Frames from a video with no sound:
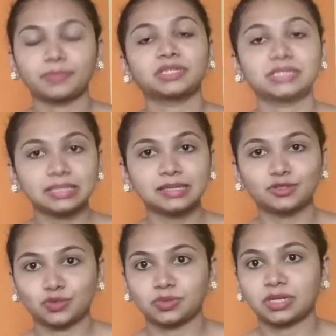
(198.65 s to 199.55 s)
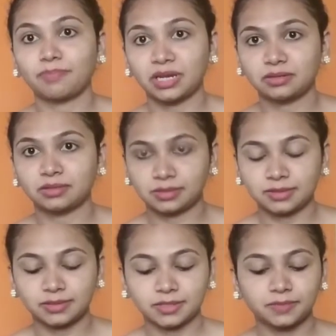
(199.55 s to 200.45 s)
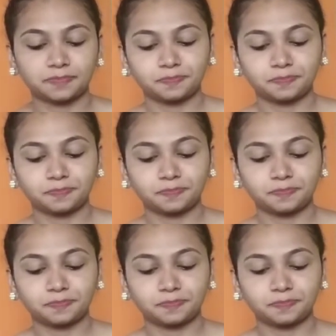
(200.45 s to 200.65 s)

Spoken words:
but still it shows a better result.